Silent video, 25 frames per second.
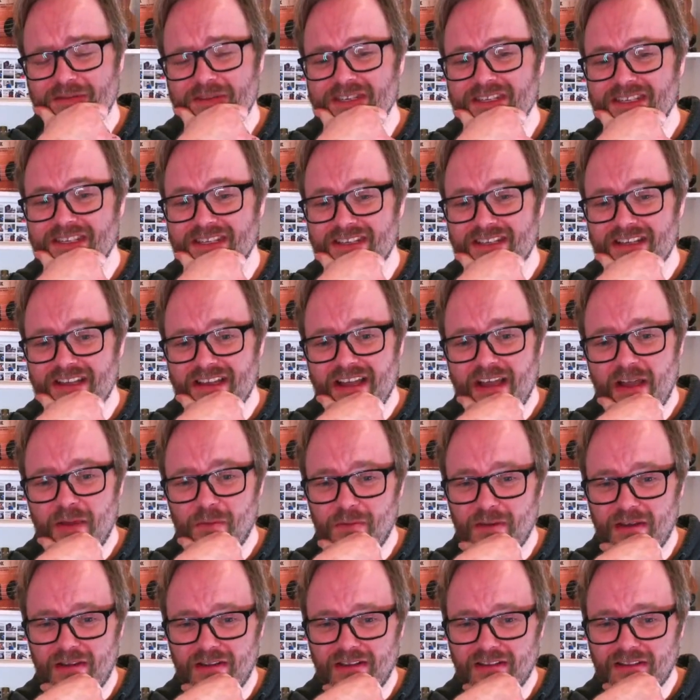just
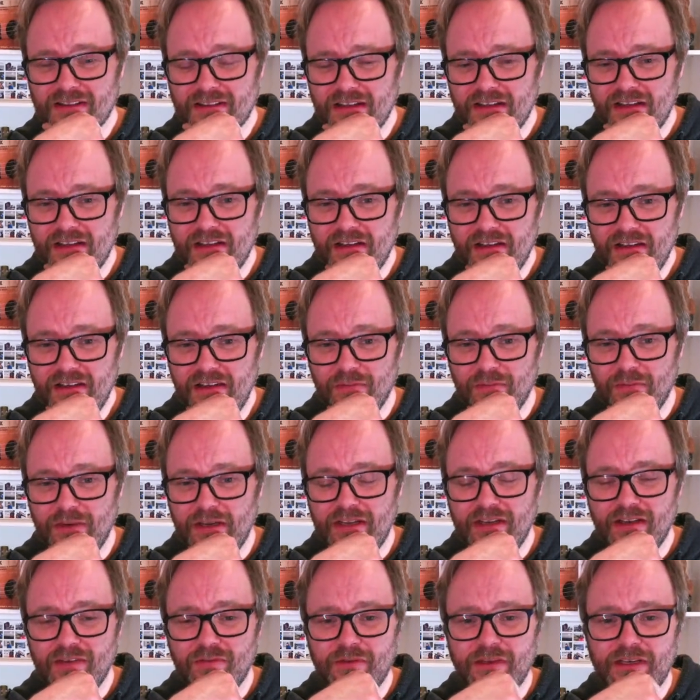having a
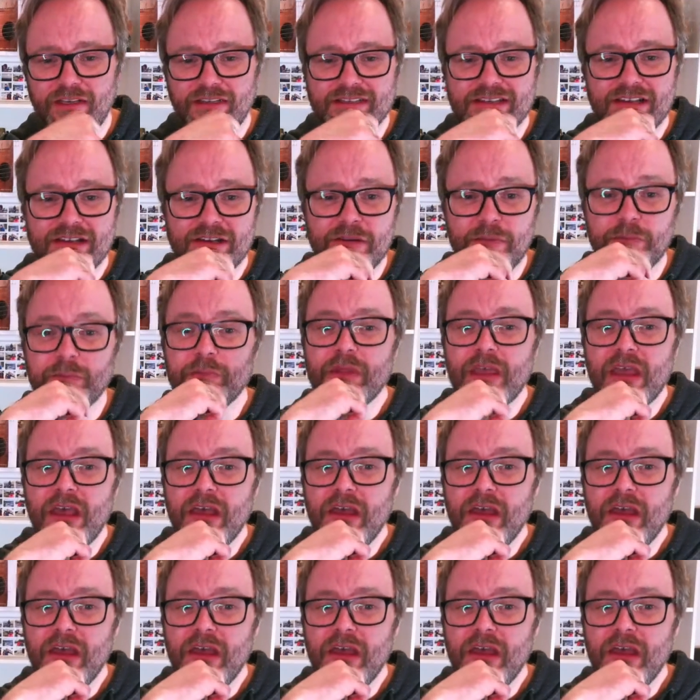lovely, lovely time.